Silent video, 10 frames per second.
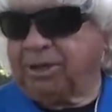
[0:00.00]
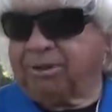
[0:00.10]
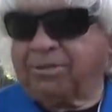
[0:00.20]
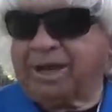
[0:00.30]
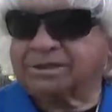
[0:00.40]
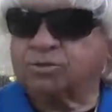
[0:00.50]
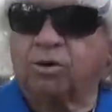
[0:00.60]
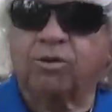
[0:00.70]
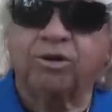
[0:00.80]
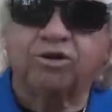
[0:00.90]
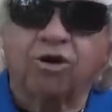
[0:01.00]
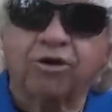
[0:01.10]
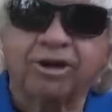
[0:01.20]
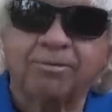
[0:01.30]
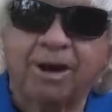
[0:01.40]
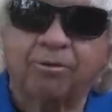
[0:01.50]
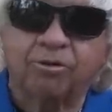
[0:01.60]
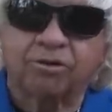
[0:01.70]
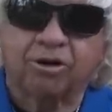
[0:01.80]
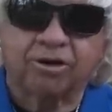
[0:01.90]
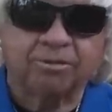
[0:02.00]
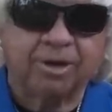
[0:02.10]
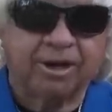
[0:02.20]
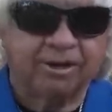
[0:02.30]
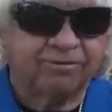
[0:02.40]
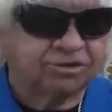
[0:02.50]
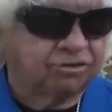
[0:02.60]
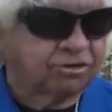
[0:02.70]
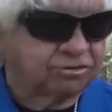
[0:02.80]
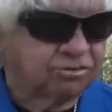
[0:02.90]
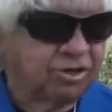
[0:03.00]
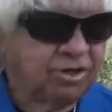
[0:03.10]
big bass. What are we talking about when we're talking about heavy structure?